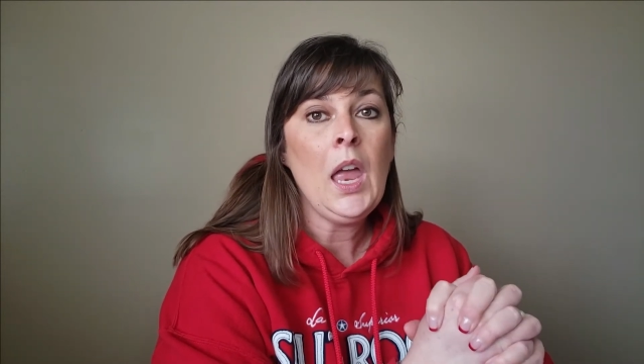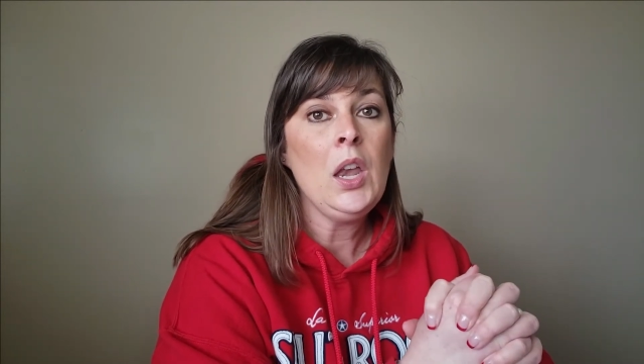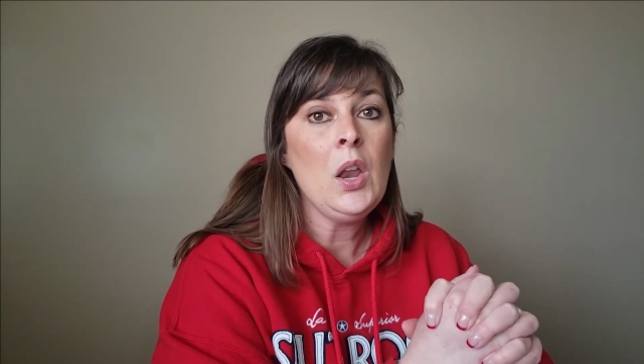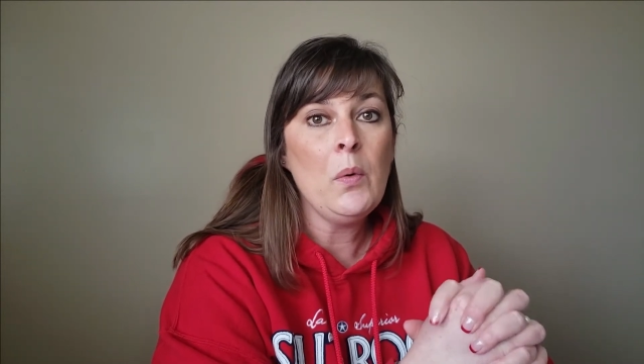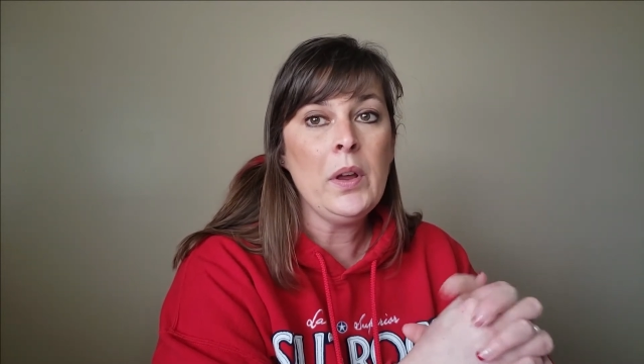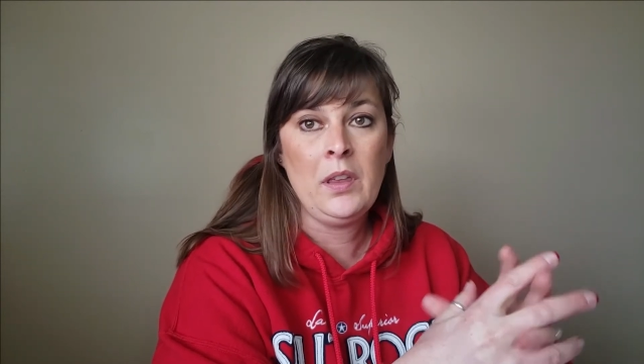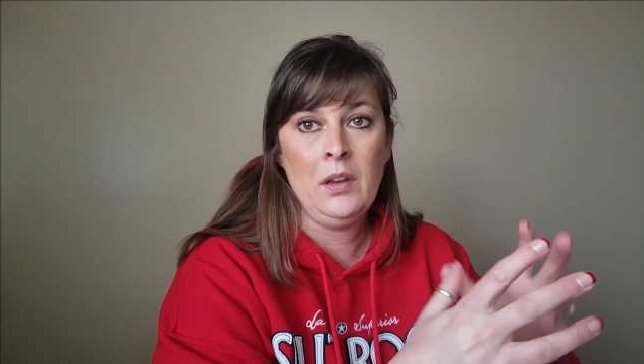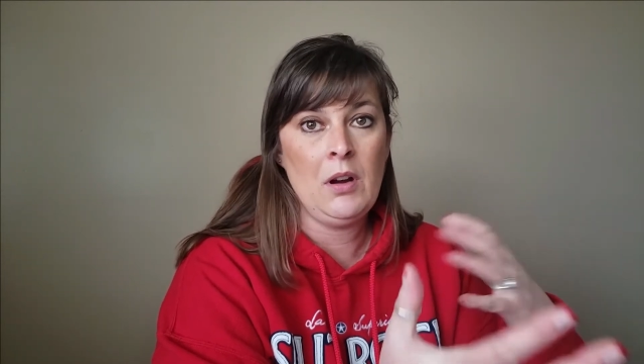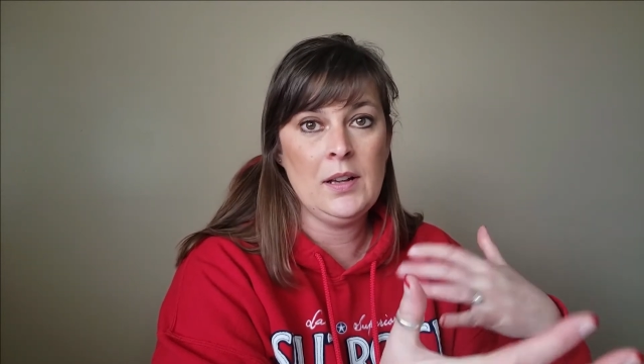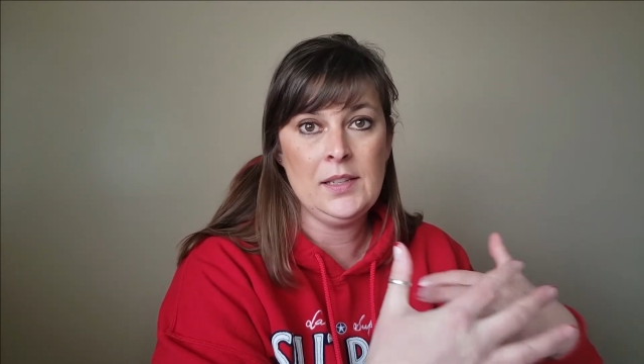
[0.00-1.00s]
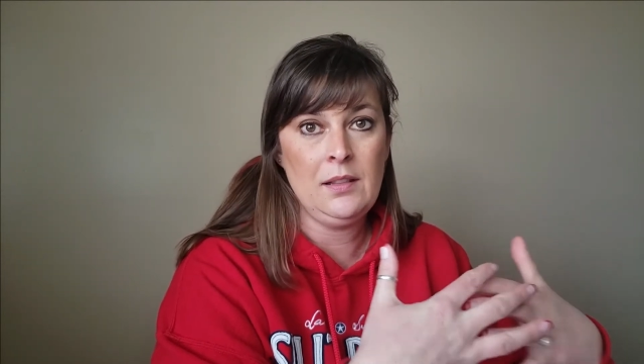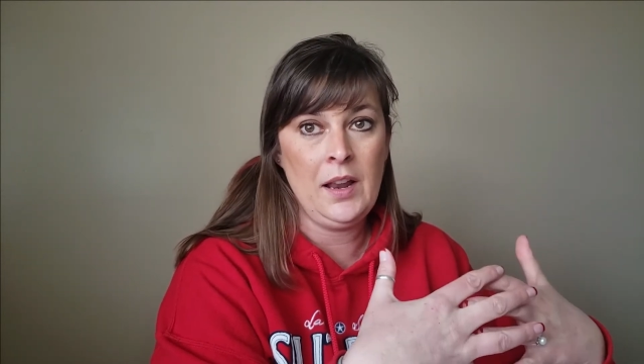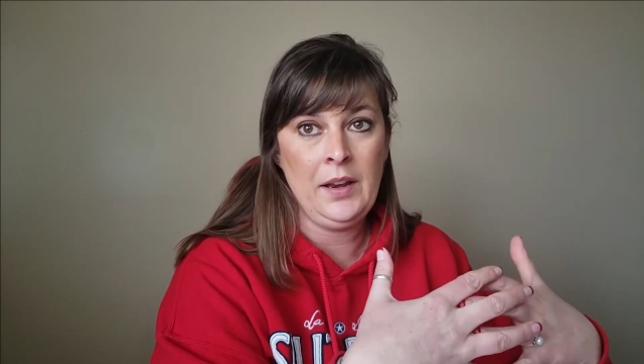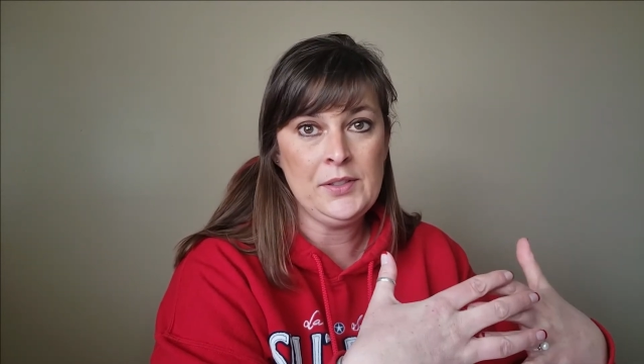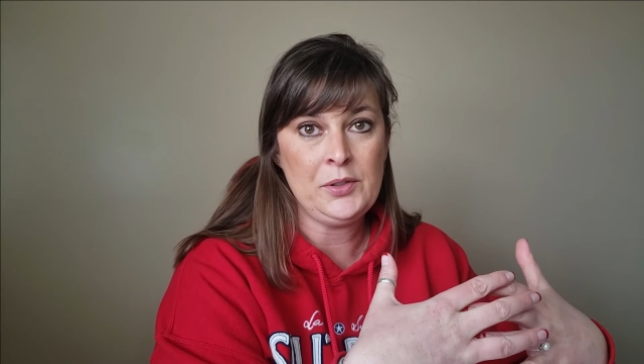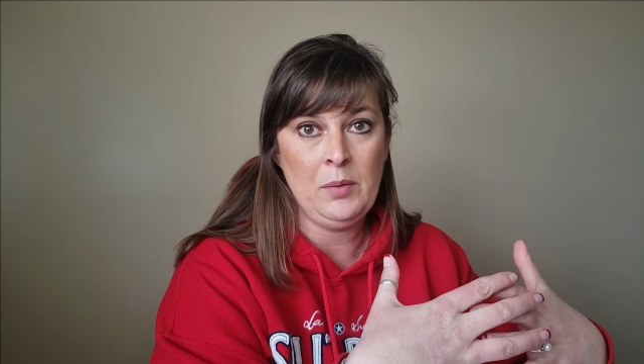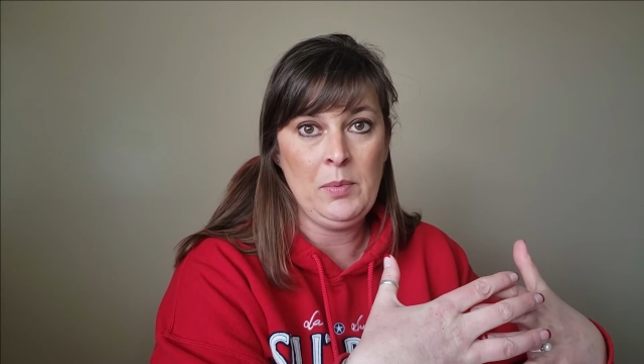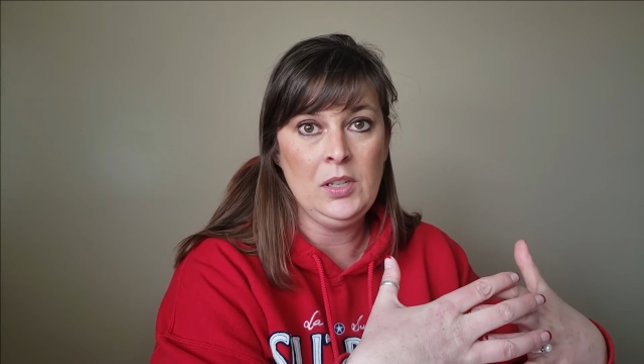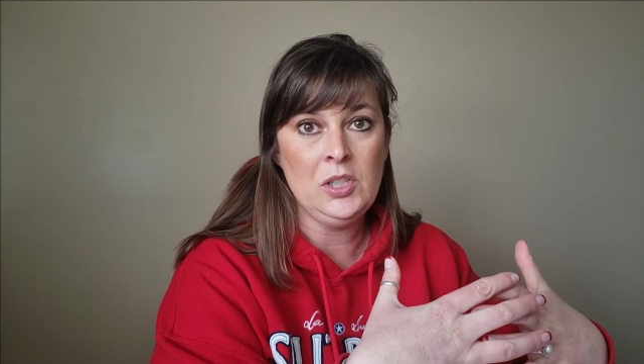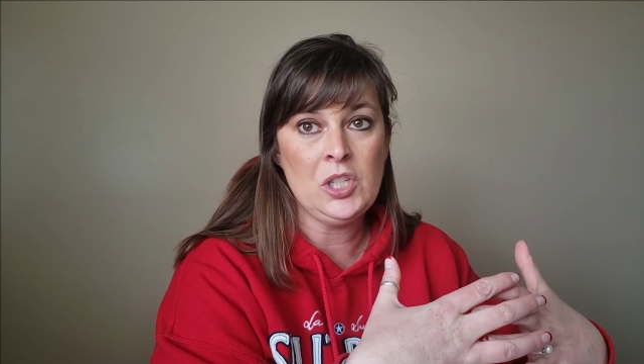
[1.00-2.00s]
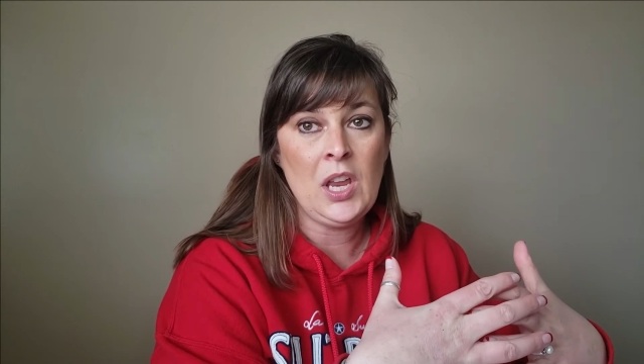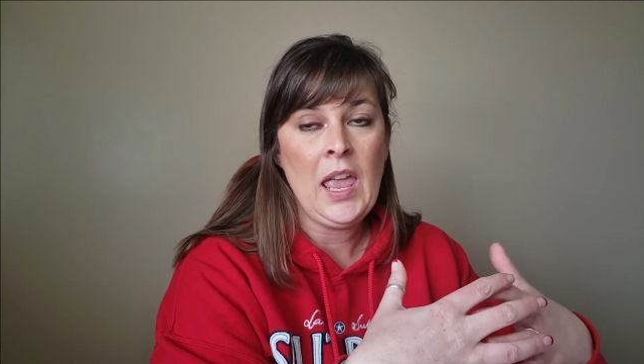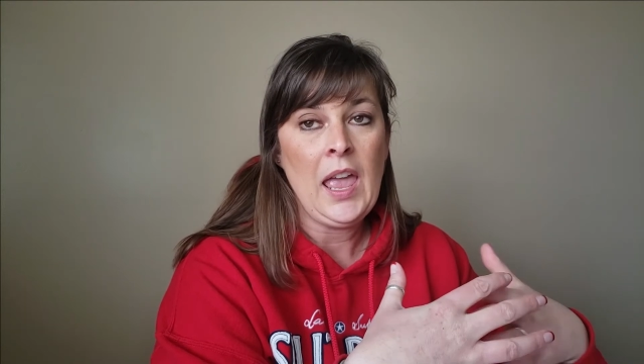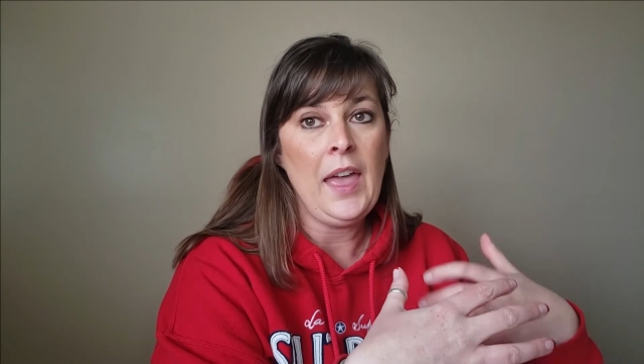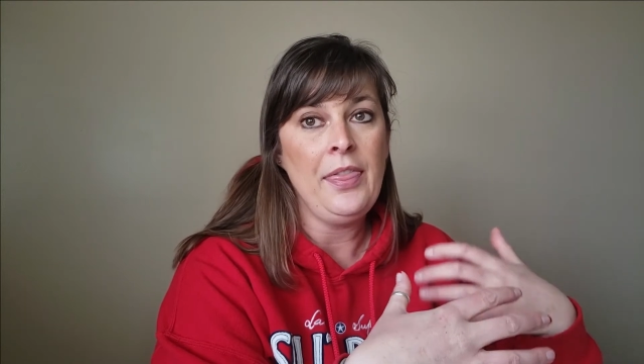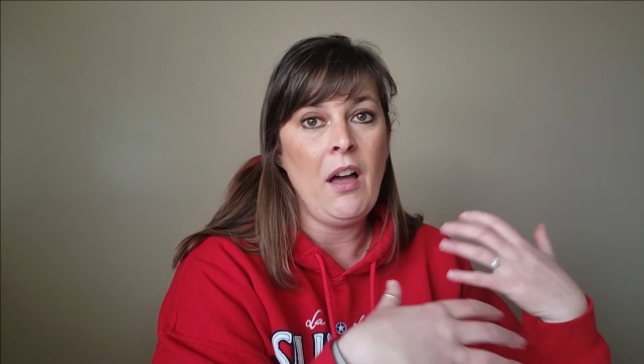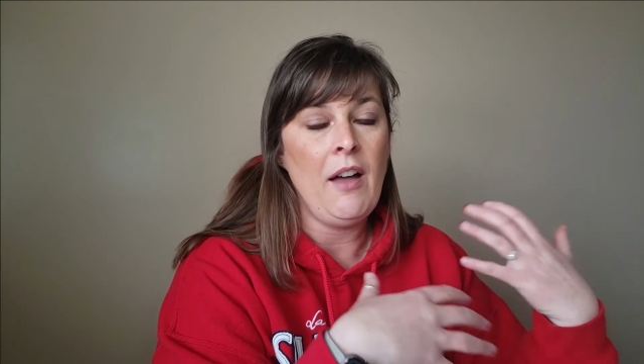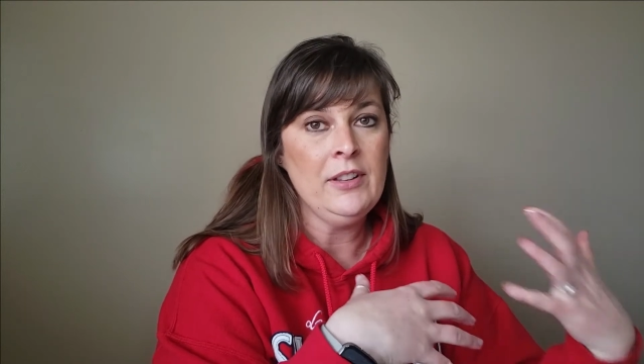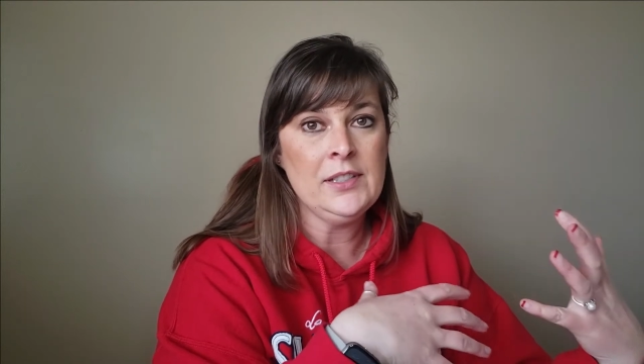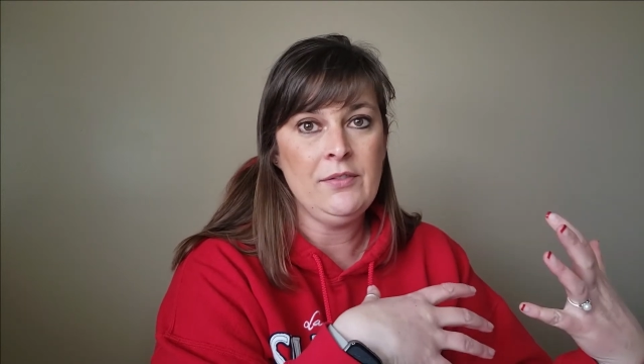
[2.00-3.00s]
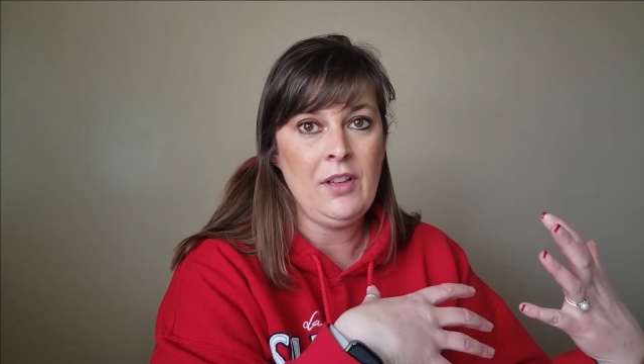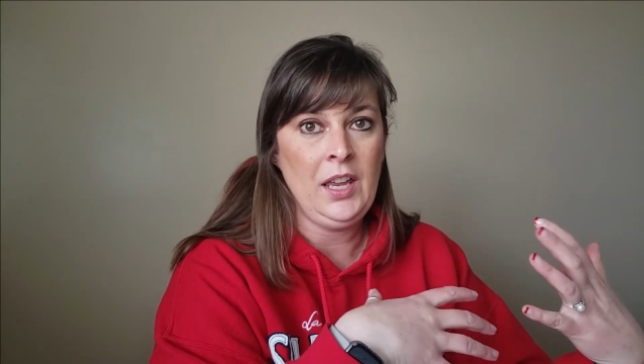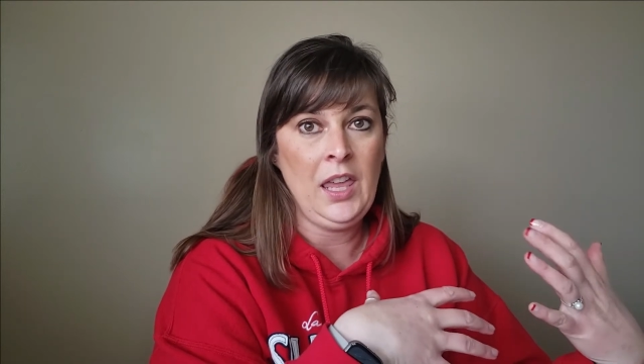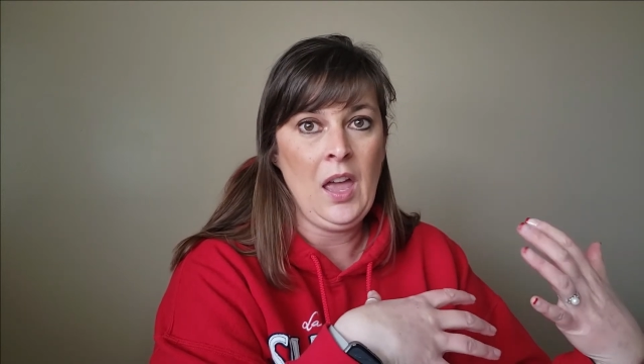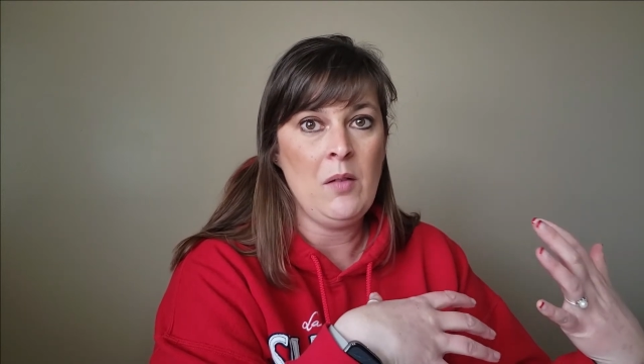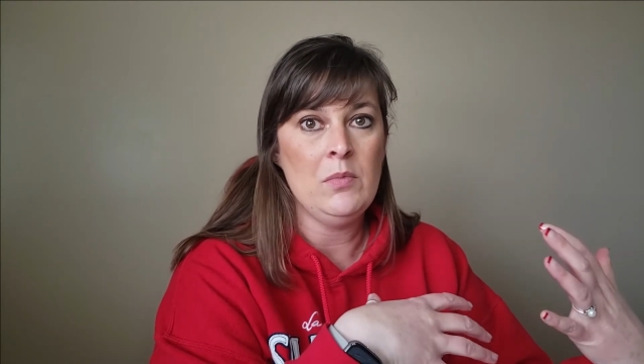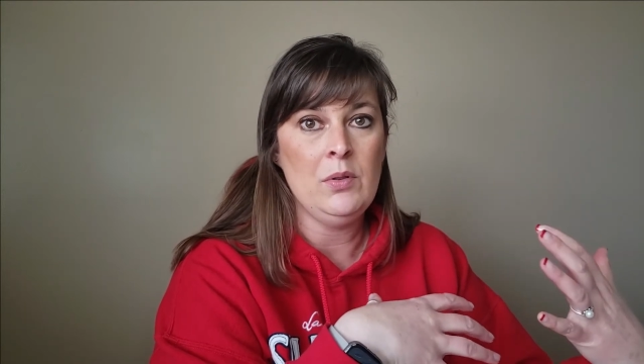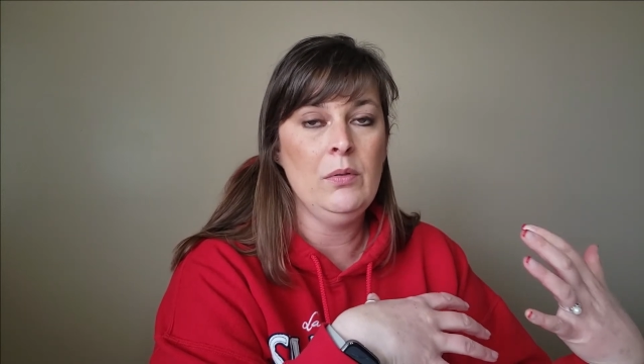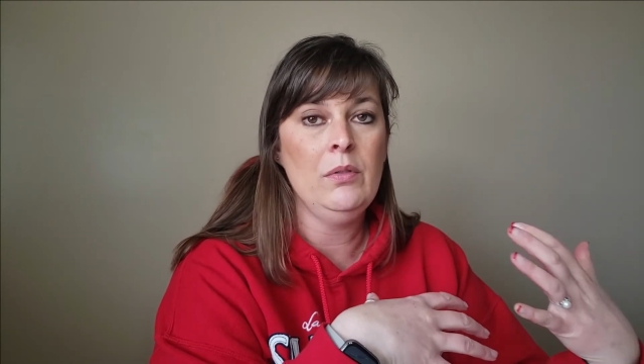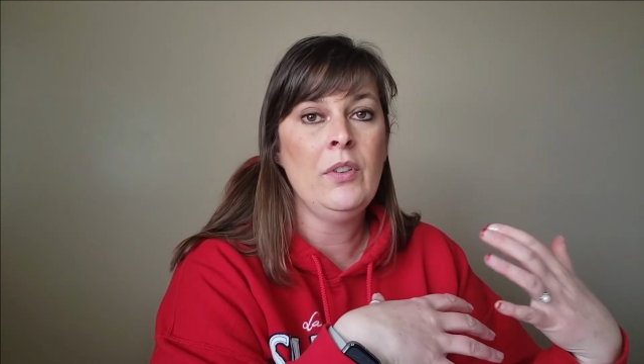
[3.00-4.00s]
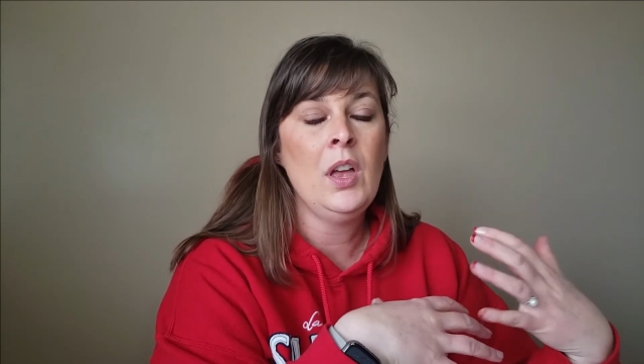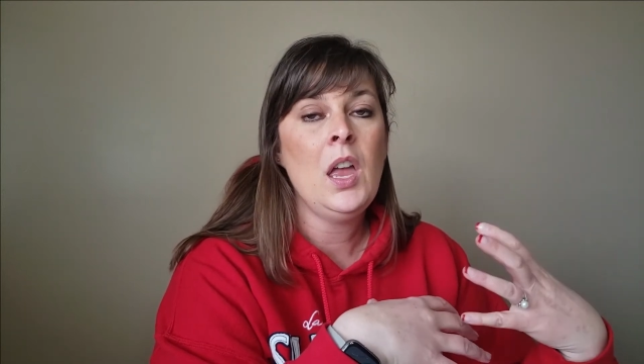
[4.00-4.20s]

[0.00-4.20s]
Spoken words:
No one can cross the line of scrimmage, and the offensive line can't move